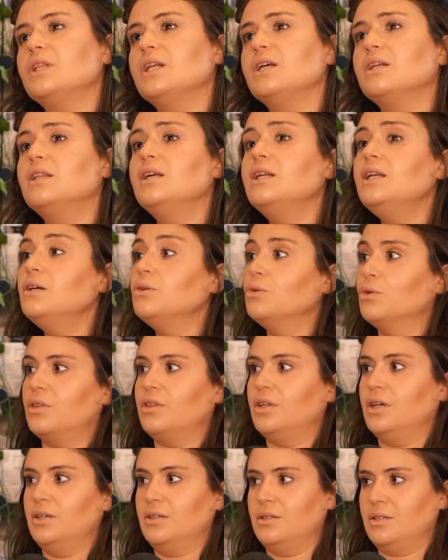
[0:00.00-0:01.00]
the little
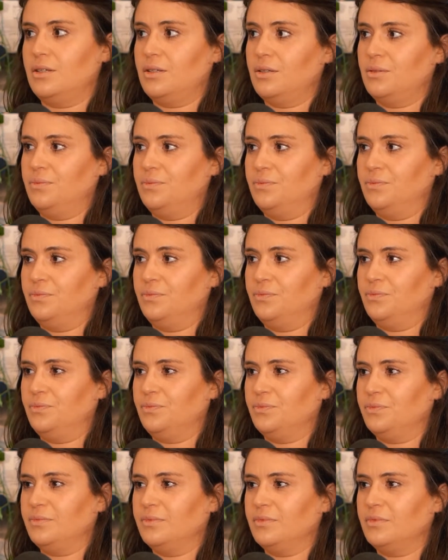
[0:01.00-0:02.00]
things.
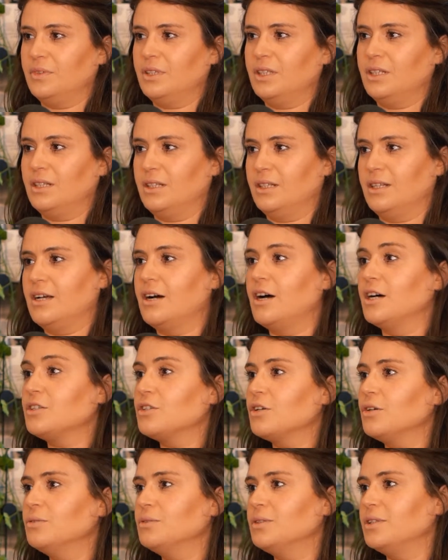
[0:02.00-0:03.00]

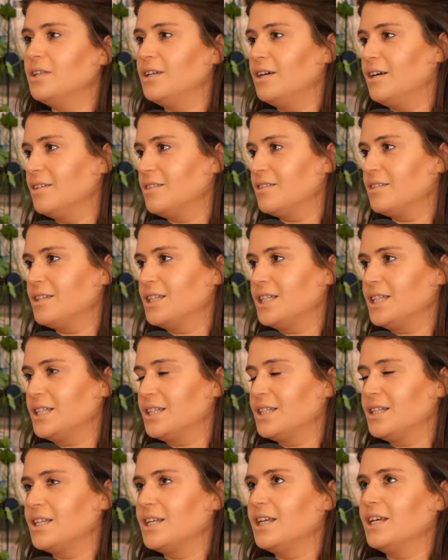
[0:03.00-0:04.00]

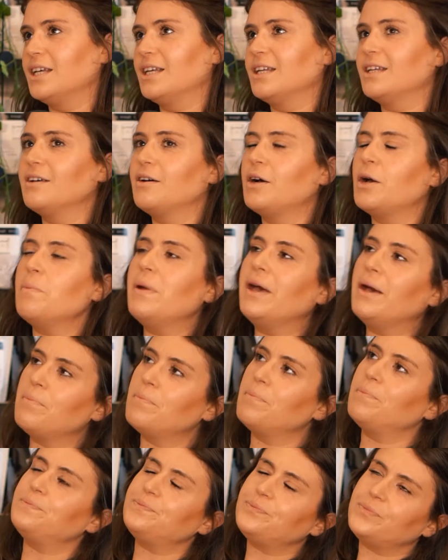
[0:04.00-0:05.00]
I met him.
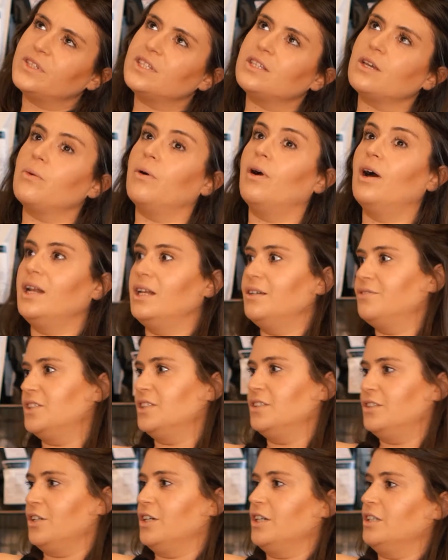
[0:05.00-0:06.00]
So I lived in
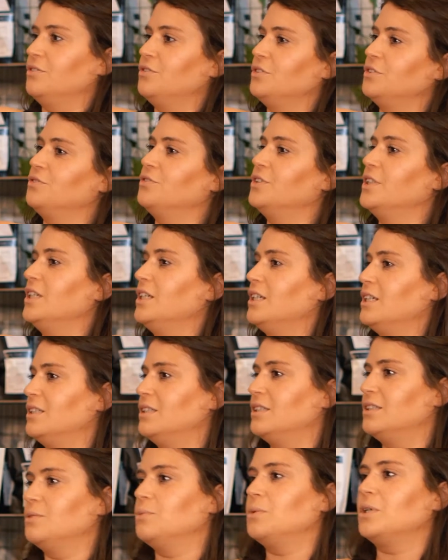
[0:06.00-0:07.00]
Turkey for 3
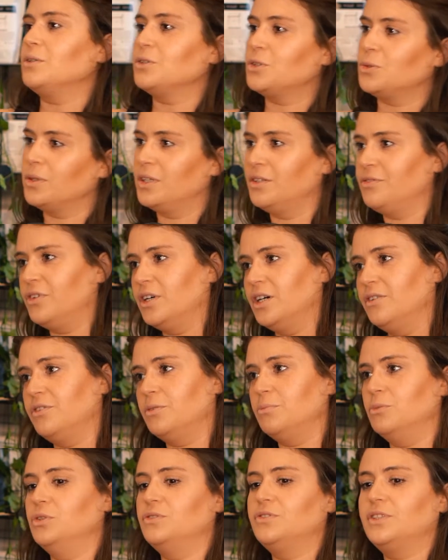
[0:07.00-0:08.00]
years. When I was 25, I
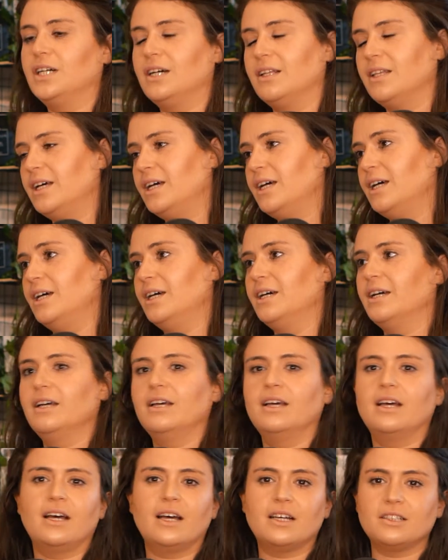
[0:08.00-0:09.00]
moved out there,
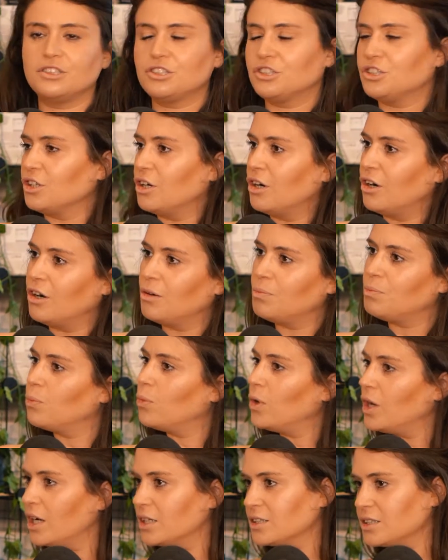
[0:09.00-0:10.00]
had a job,
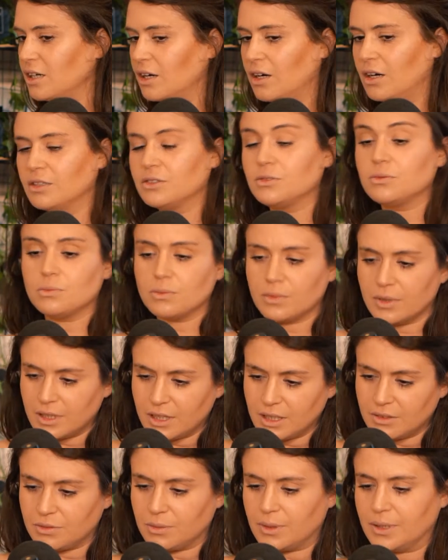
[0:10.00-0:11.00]
worked hard,
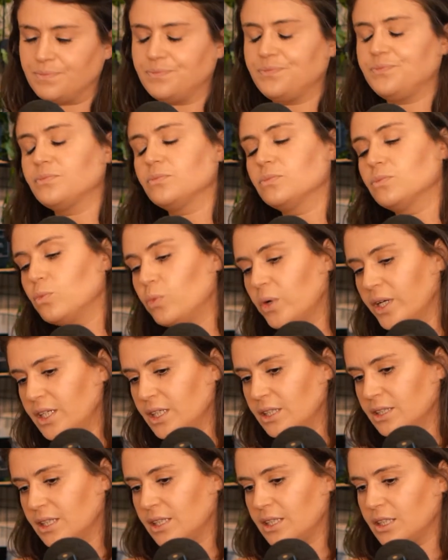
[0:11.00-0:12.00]
either way. Went
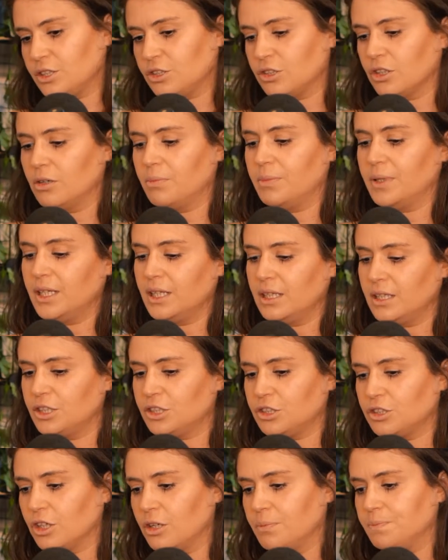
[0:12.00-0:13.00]
into this job, and in this
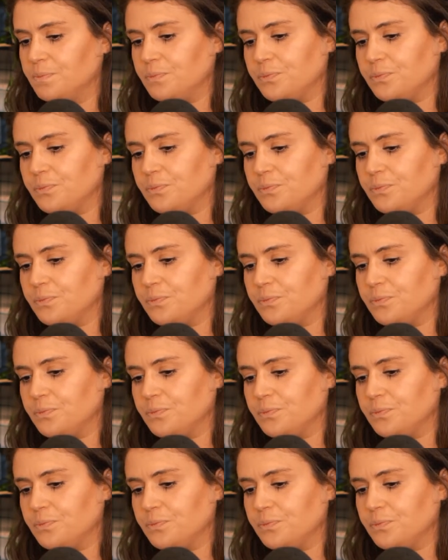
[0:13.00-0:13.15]
job,